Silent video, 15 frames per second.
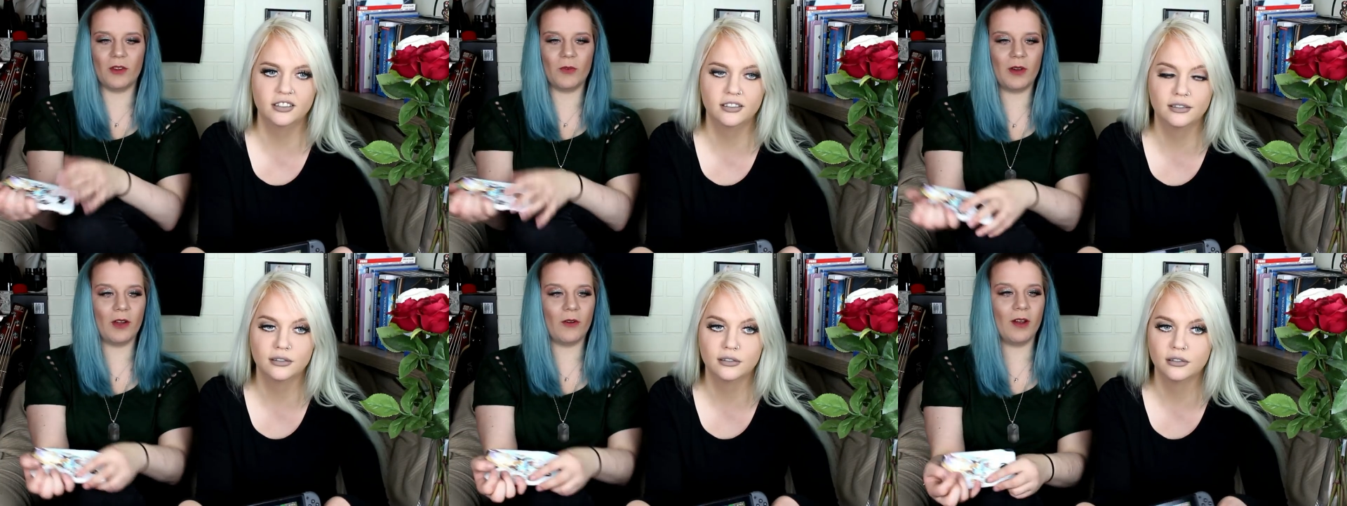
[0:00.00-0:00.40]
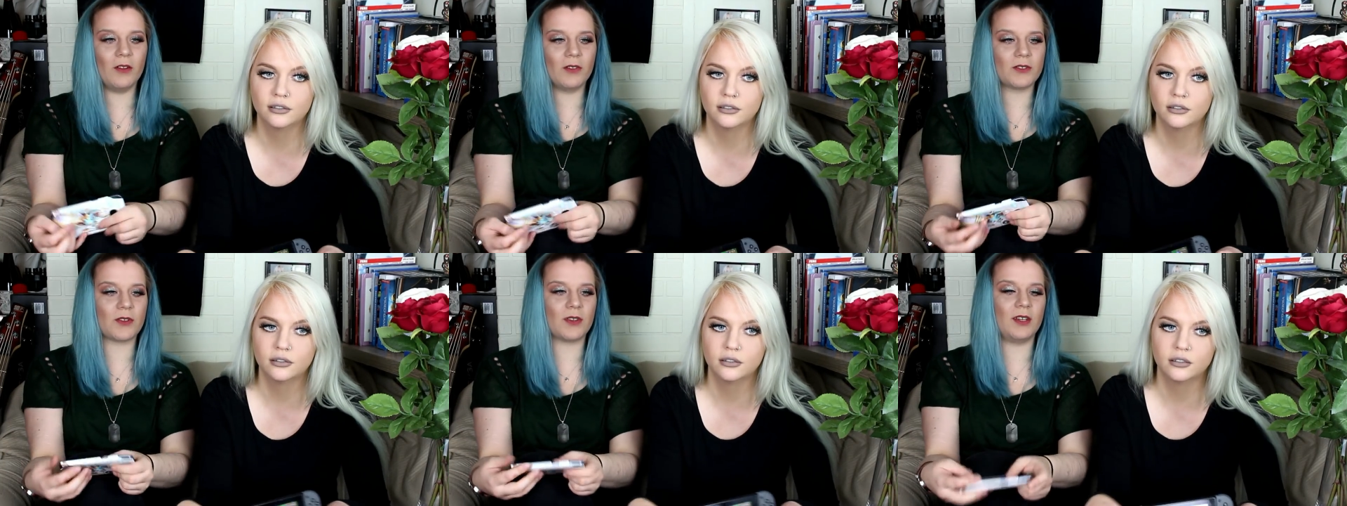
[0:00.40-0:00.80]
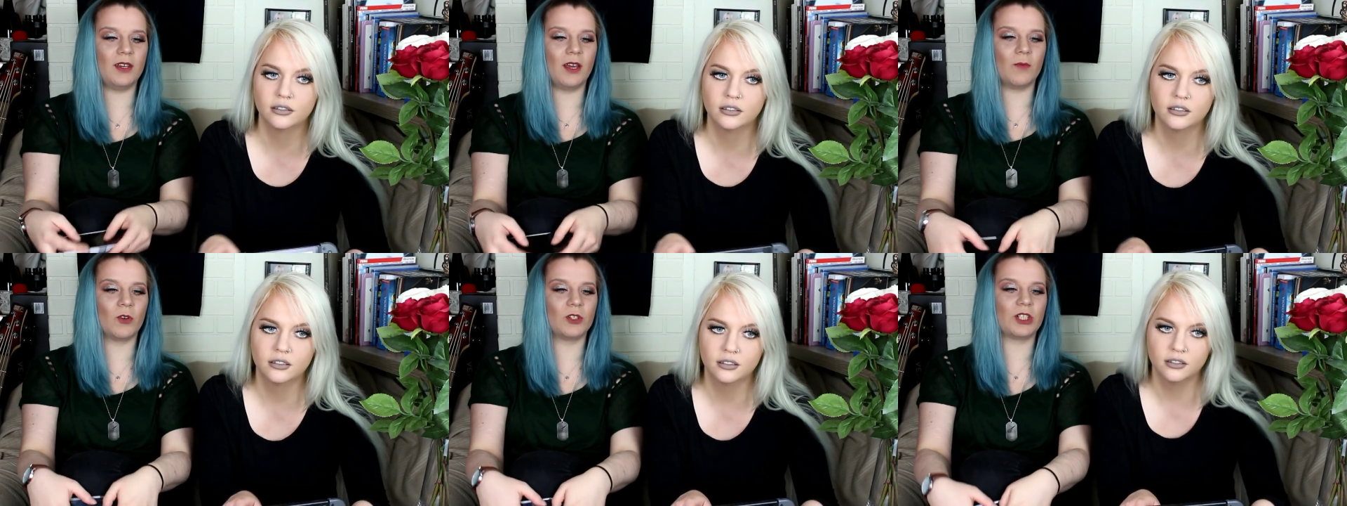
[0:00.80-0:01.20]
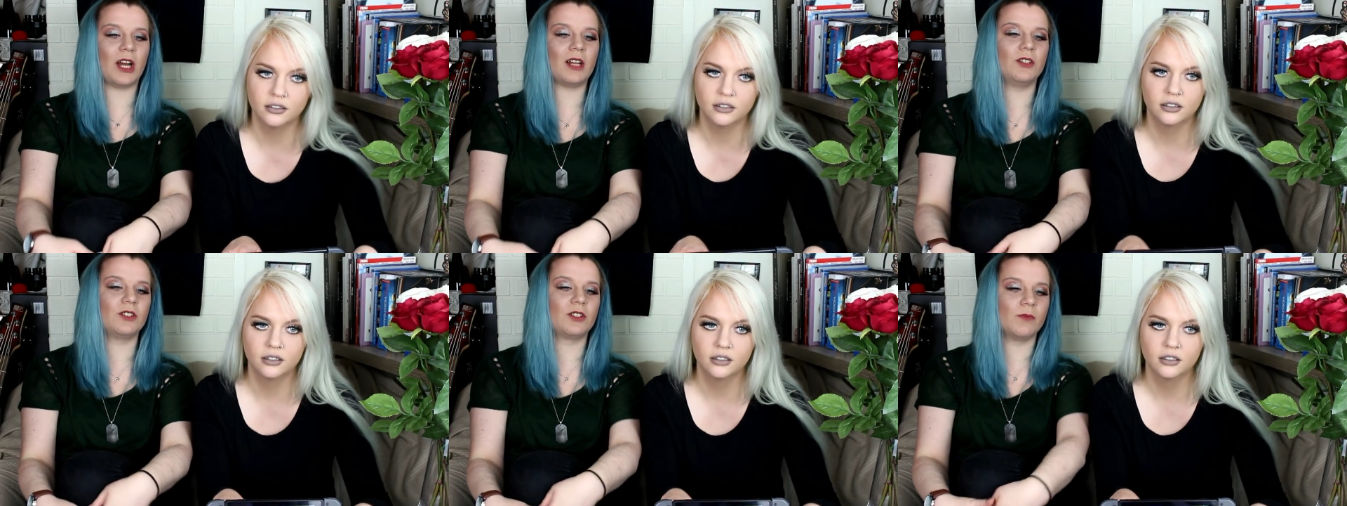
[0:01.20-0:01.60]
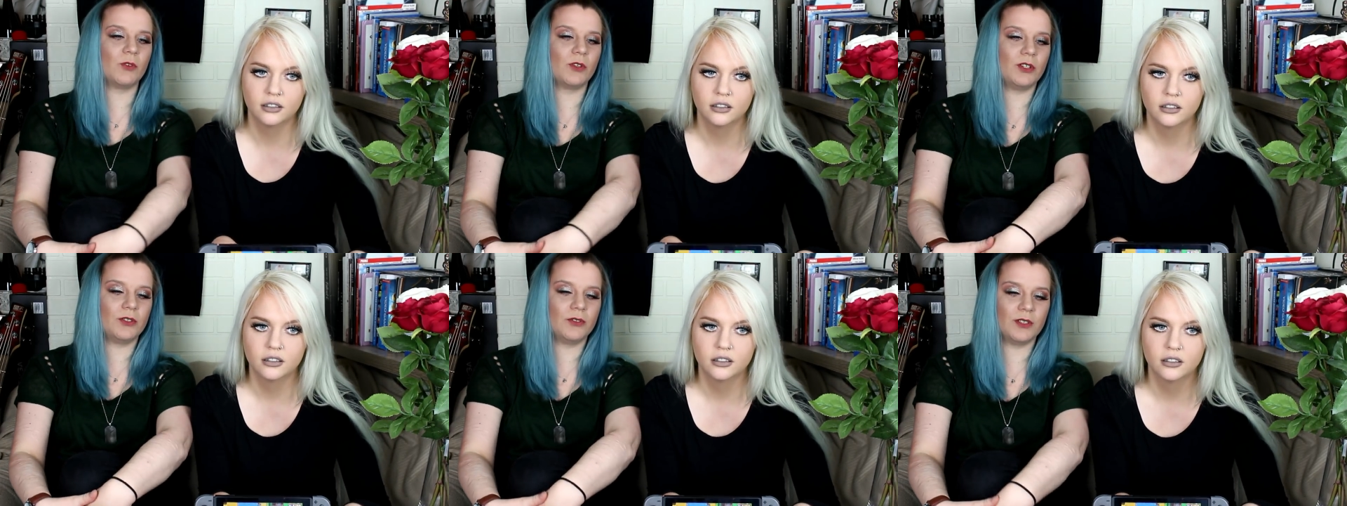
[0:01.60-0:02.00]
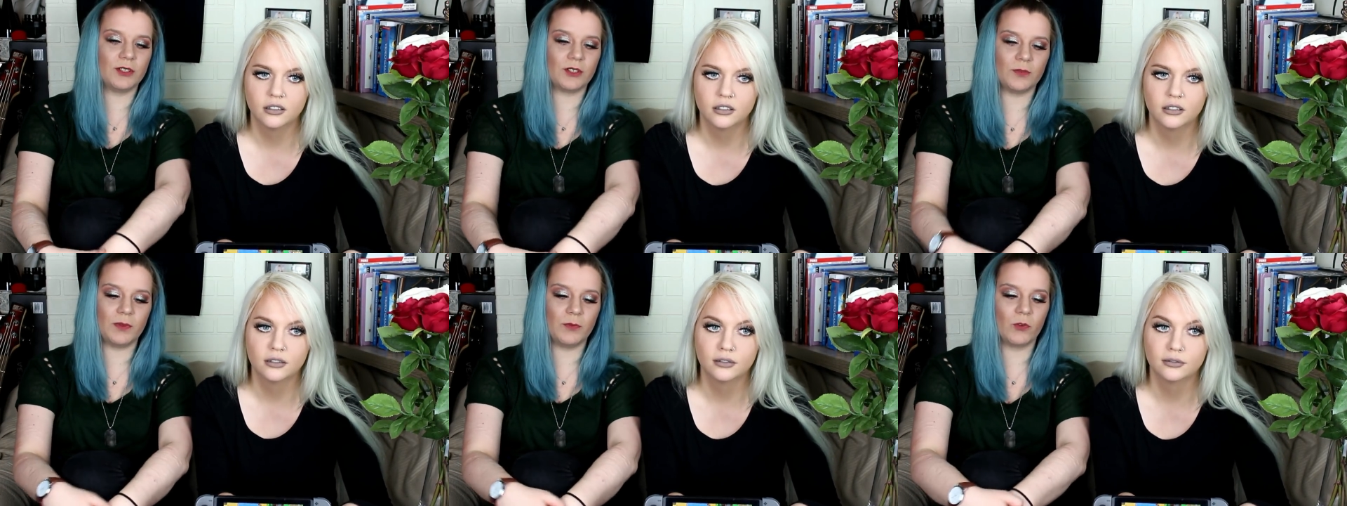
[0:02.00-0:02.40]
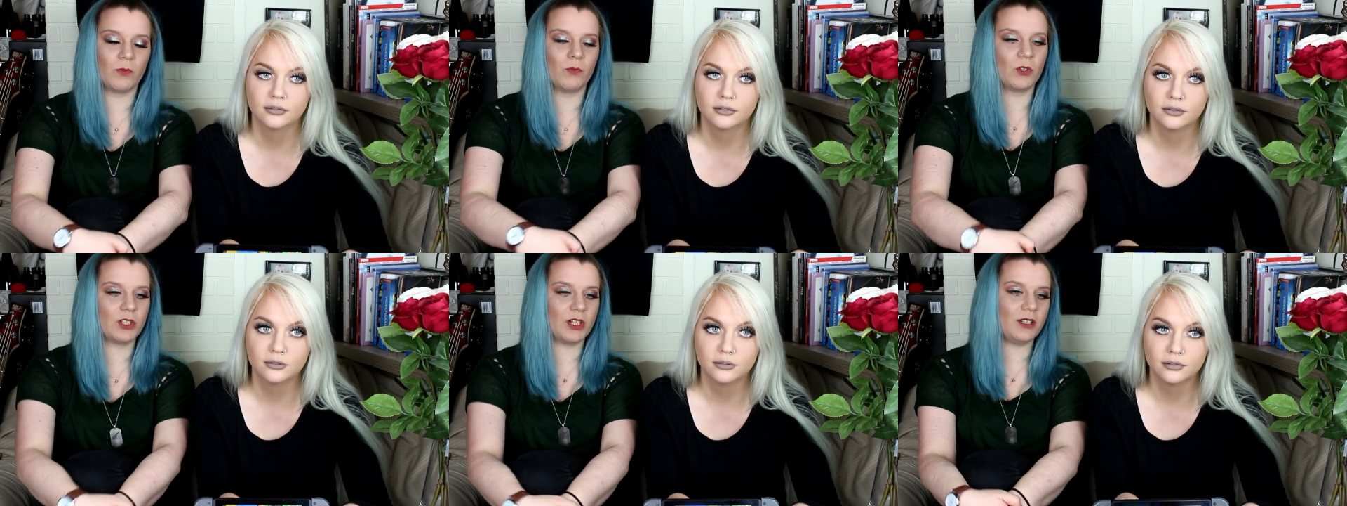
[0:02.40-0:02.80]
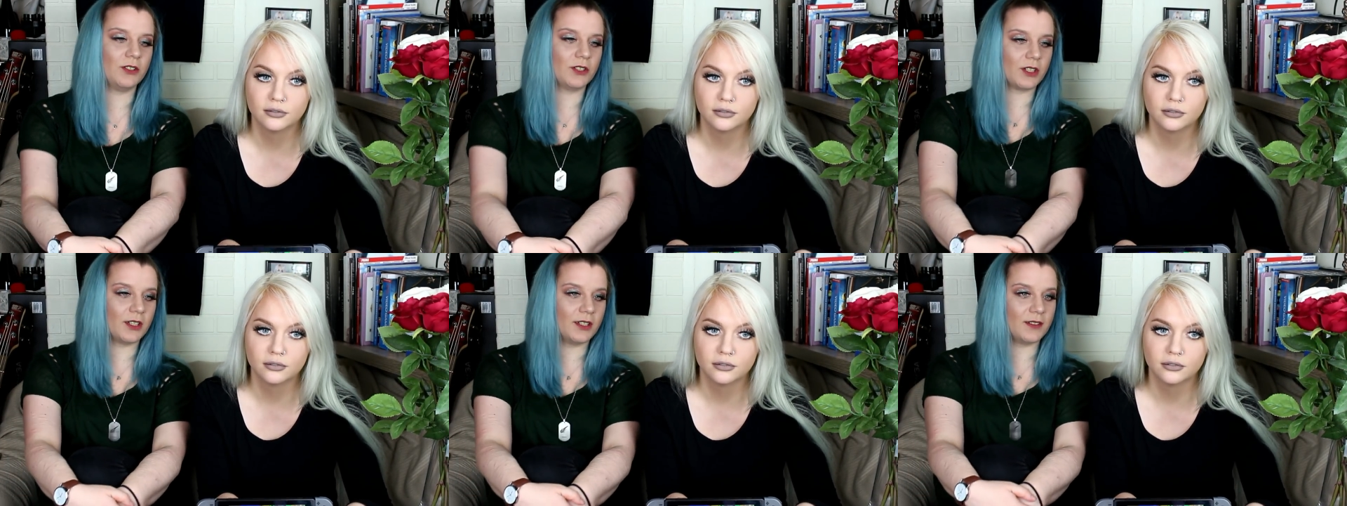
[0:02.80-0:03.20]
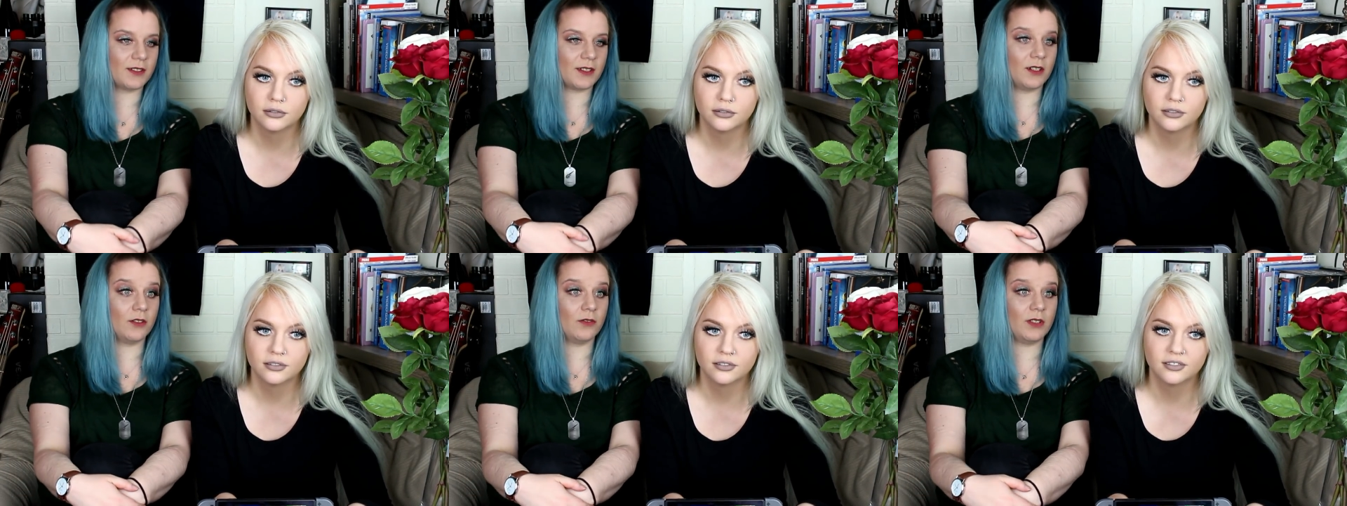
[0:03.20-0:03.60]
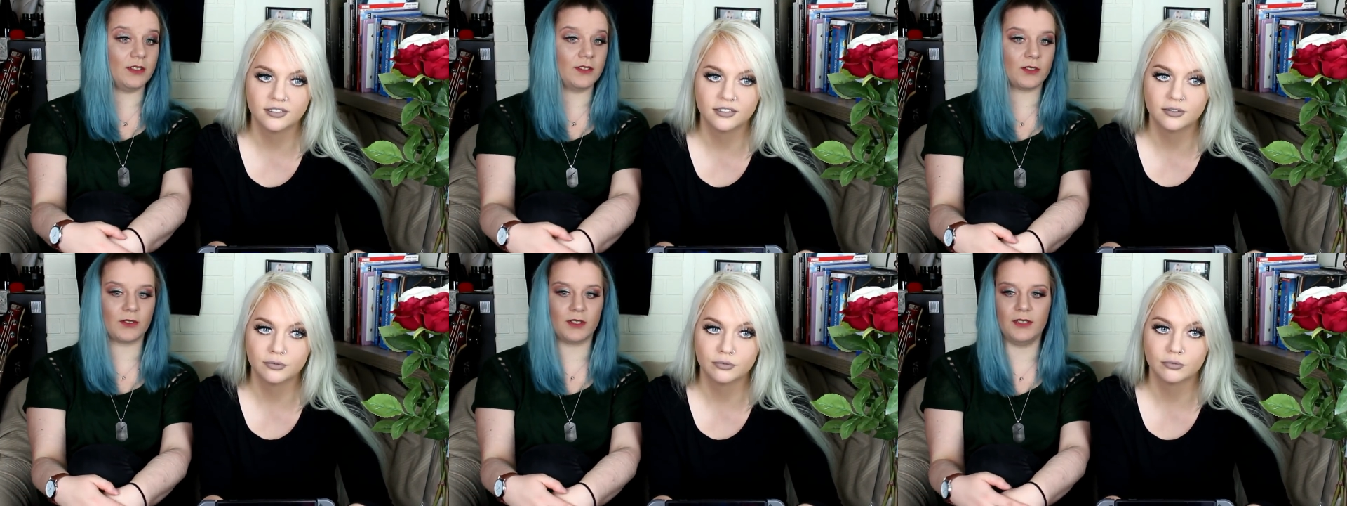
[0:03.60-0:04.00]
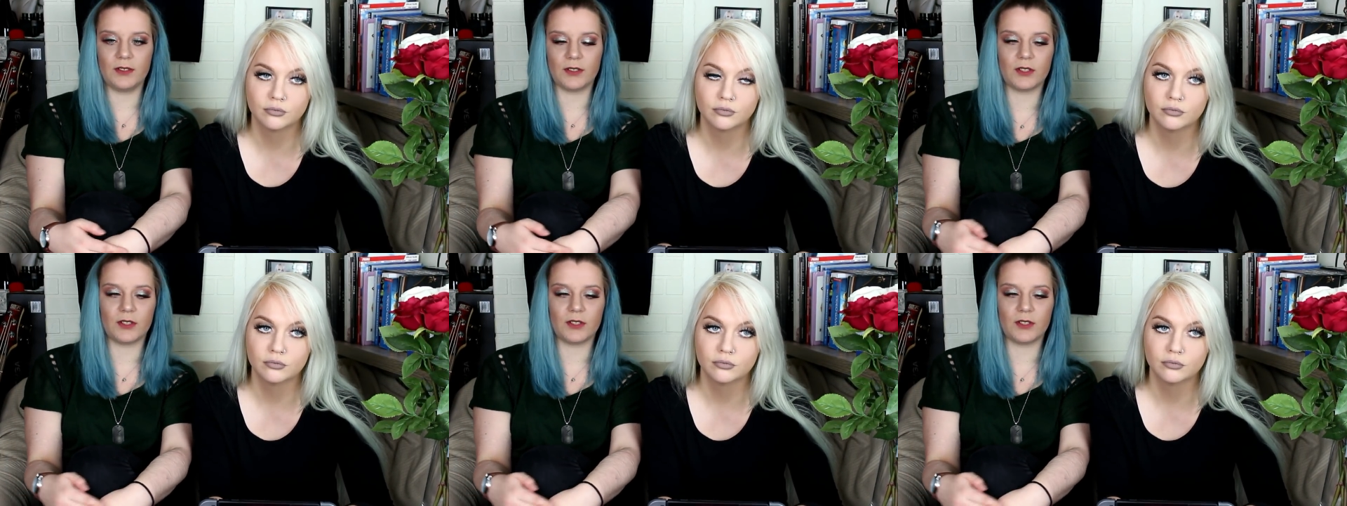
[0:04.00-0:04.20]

Speaker 1: other way around so that you get more challenged. The more you do it, it should be more and more challenging instead of easier and easier.